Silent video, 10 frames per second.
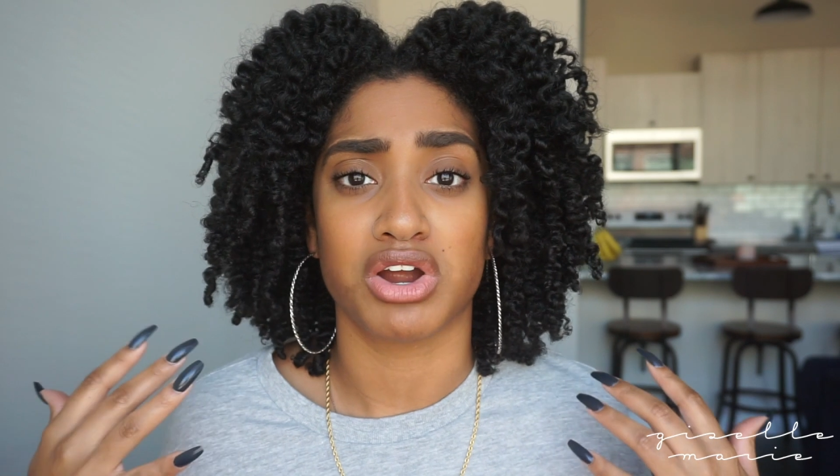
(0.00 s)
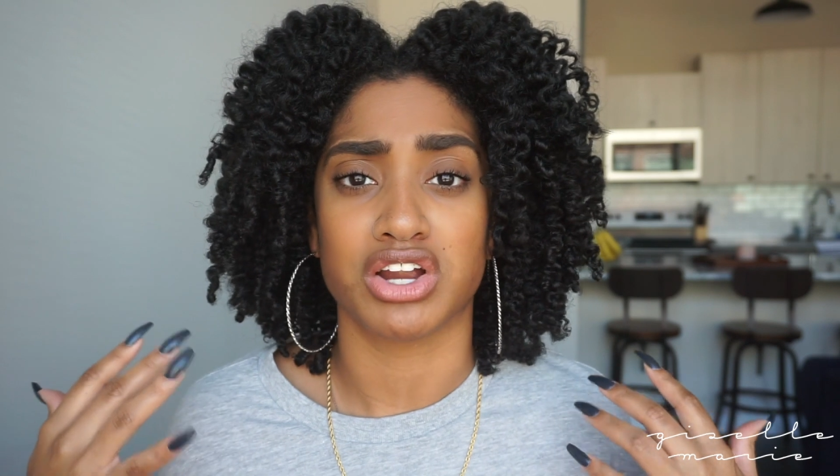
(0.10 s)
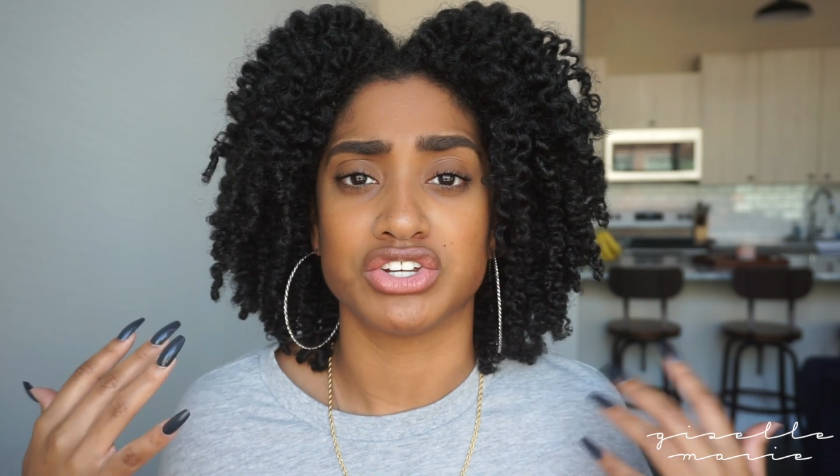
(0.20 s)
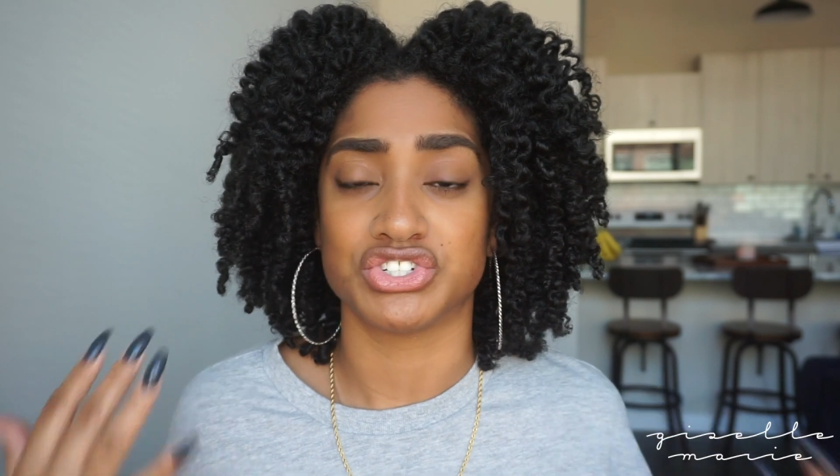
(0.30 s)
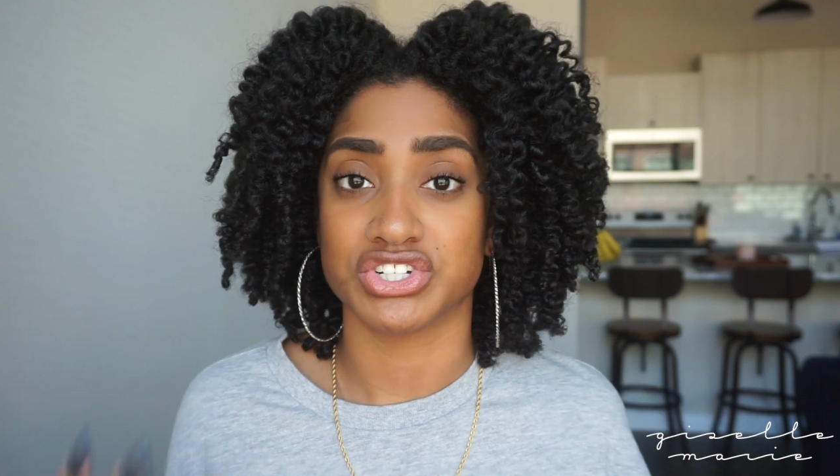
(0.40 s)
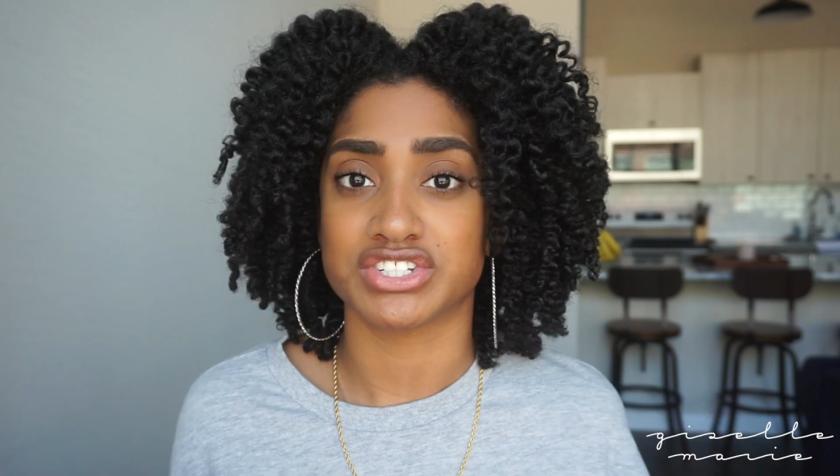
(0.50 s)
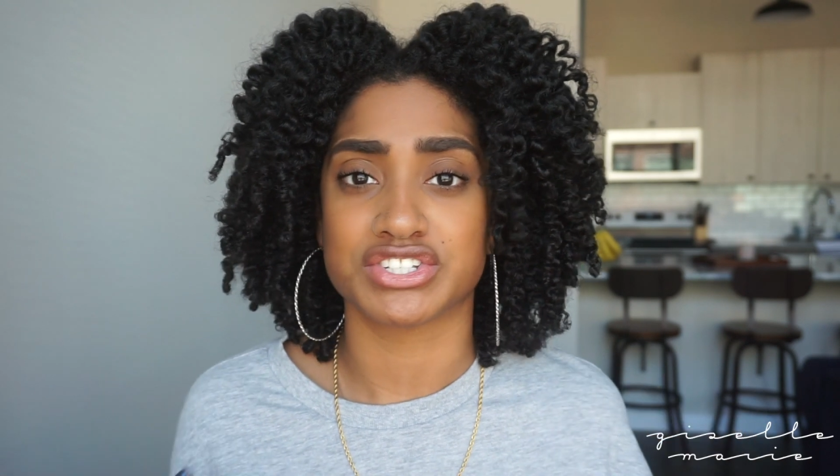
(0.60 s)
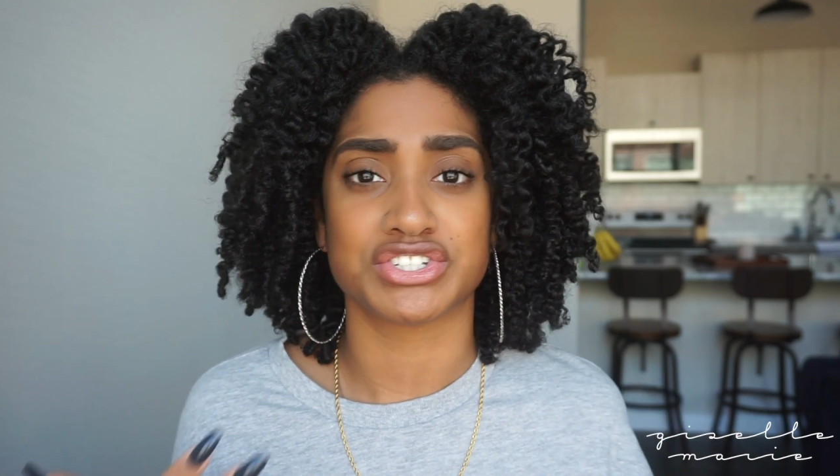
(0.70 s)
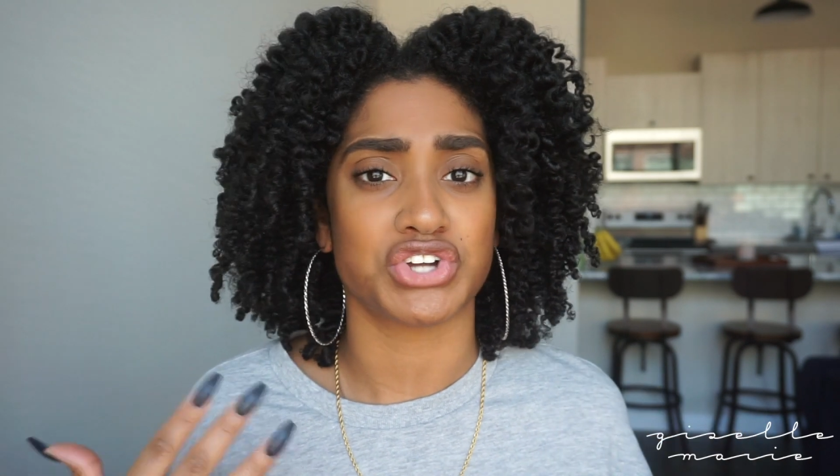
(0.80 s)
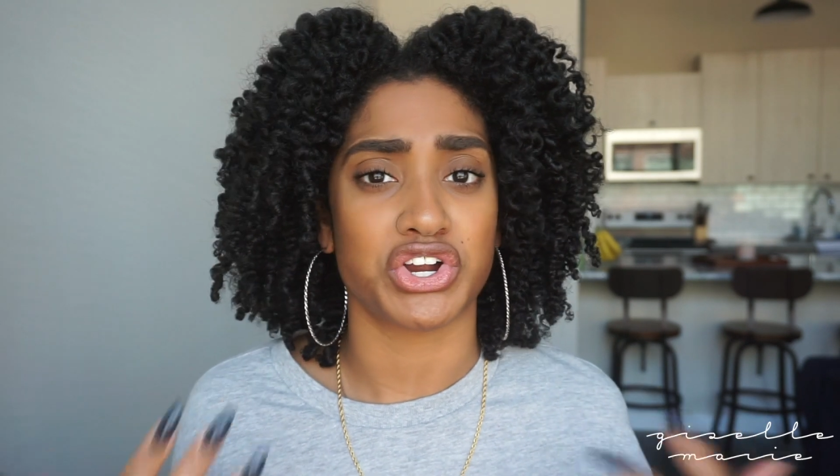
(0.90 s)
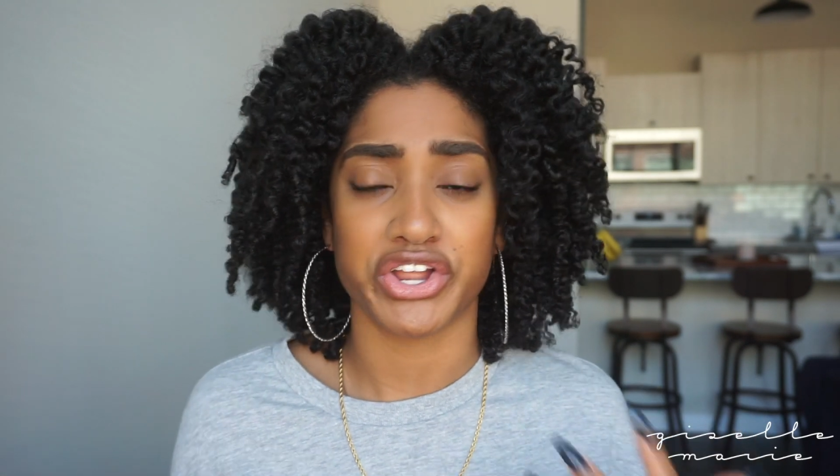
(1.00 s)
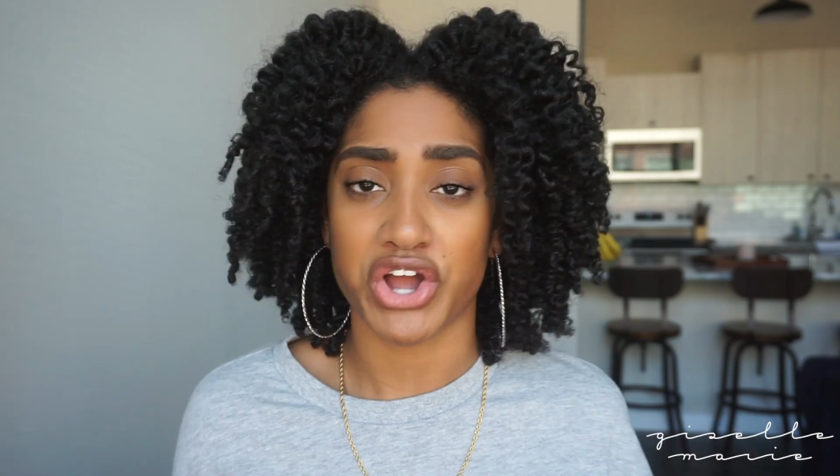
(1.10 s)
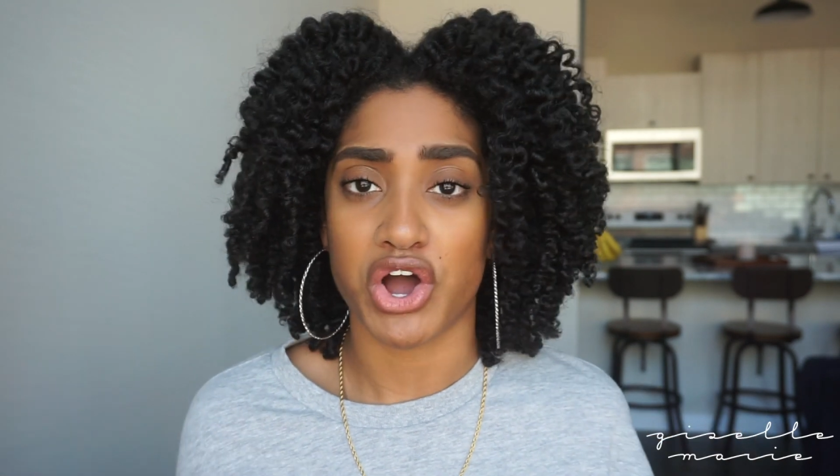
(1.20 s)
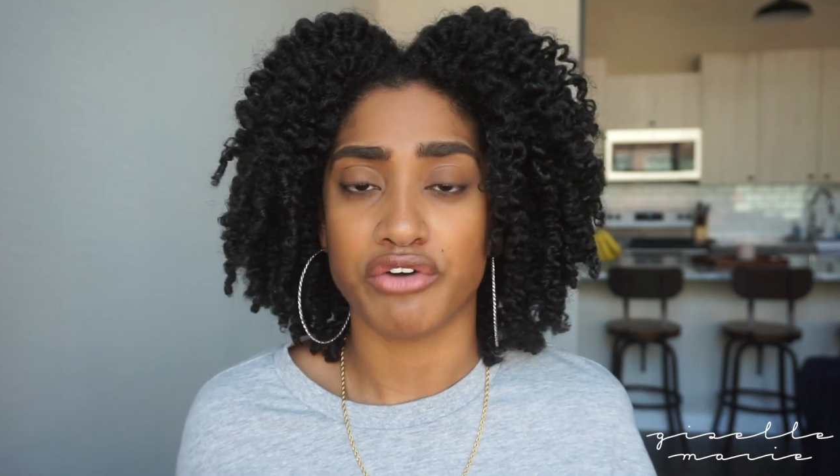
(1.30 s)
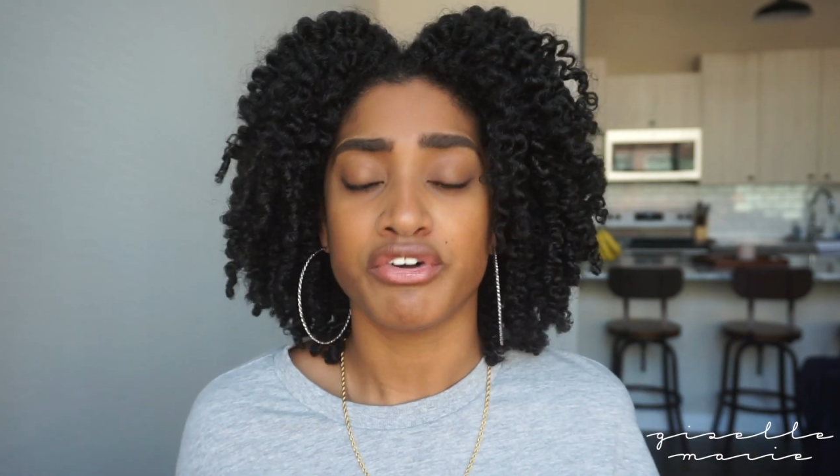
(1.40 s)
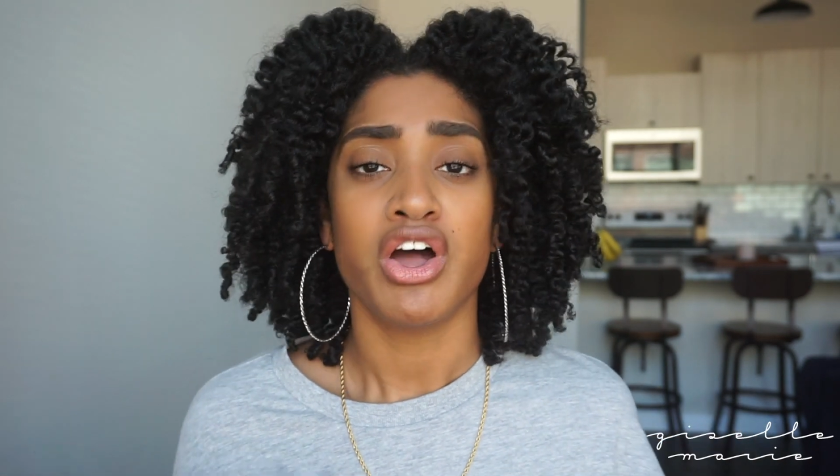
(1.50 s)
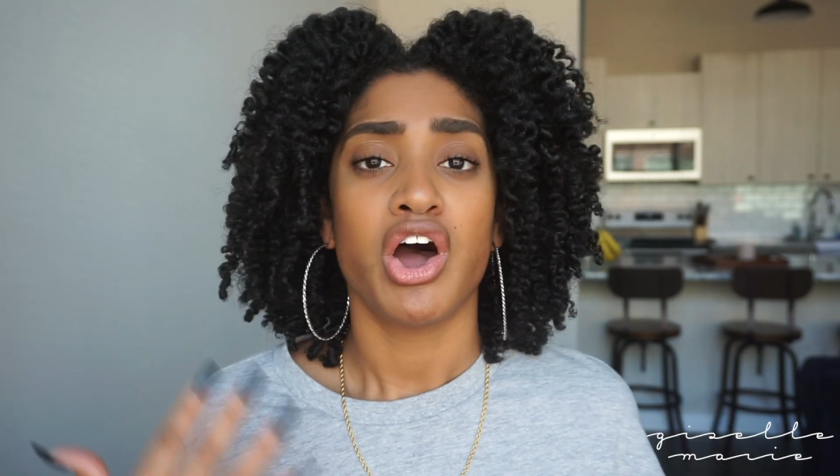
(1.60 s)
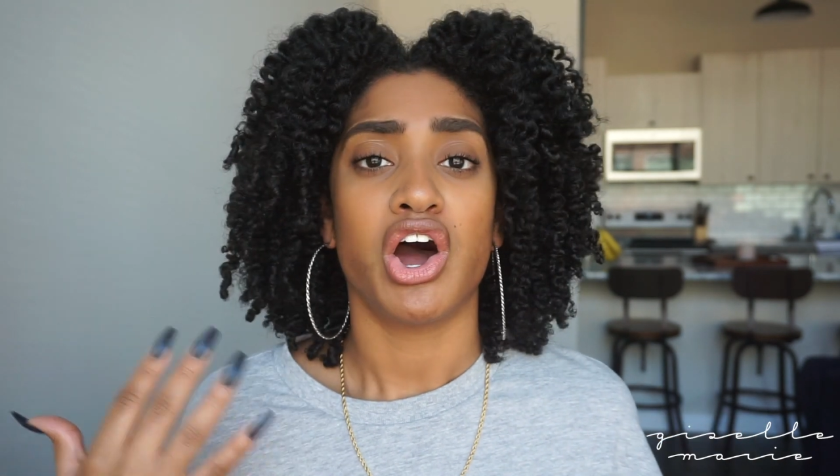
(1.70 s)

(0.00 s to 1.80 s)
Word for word: are just starting off